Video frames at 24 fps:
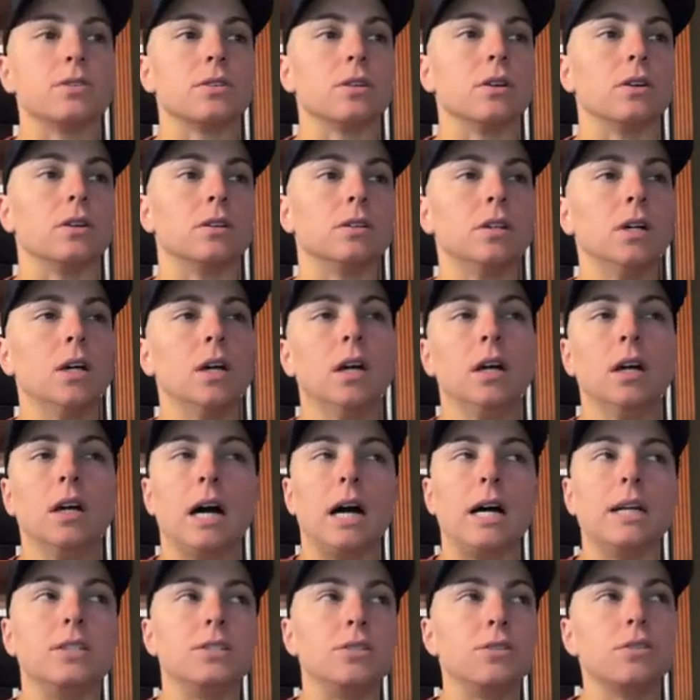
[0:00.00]
So
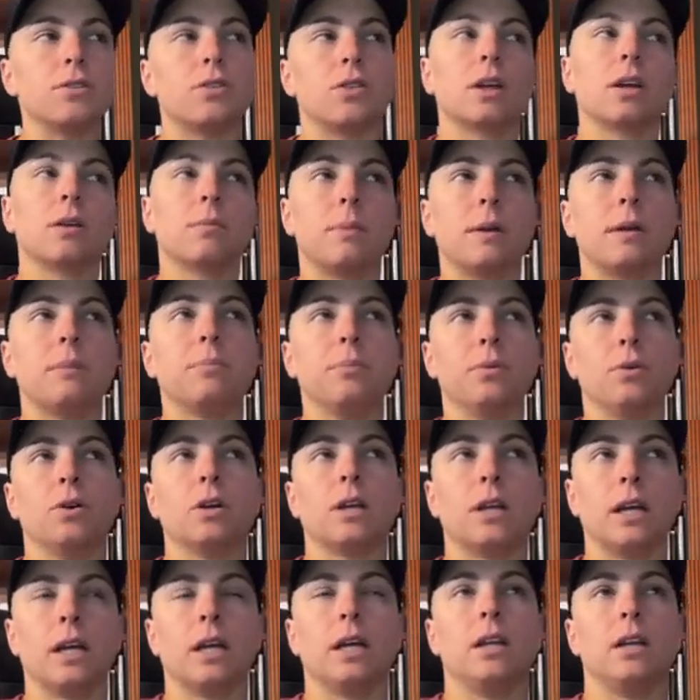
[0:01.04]
I do think
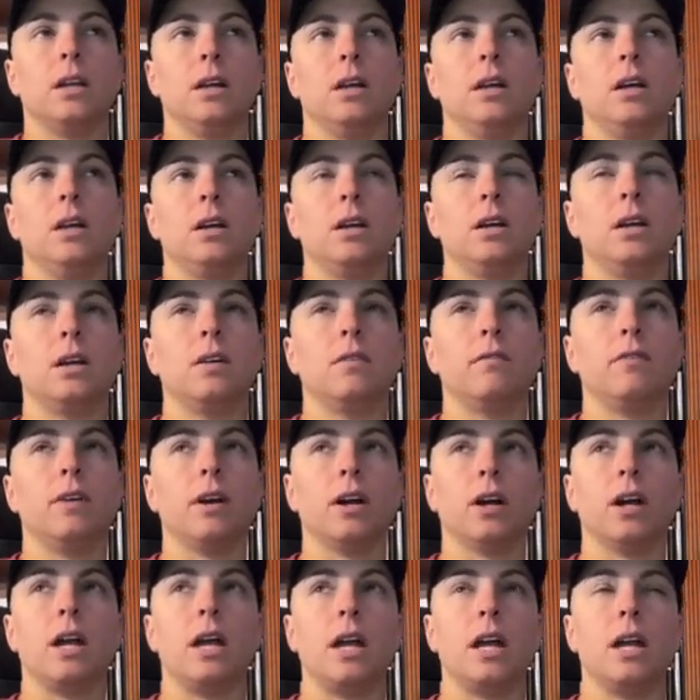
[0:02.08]
people get
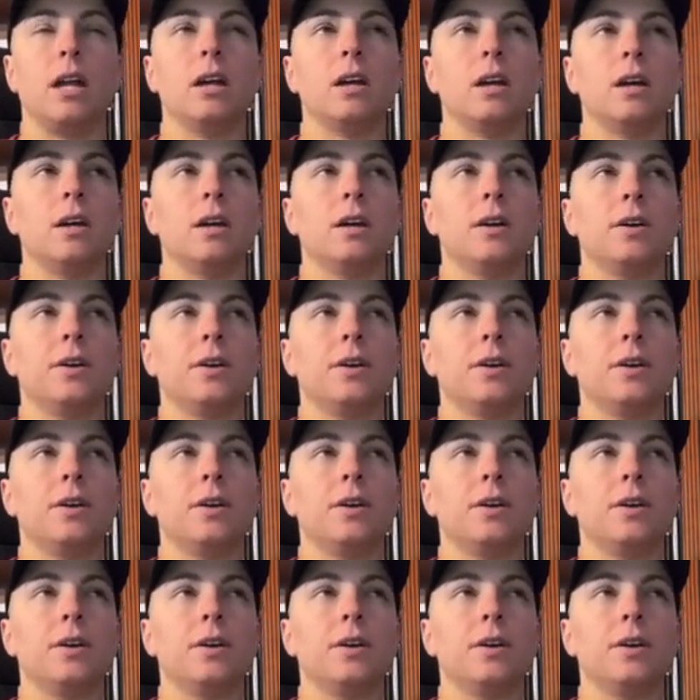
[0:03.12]
very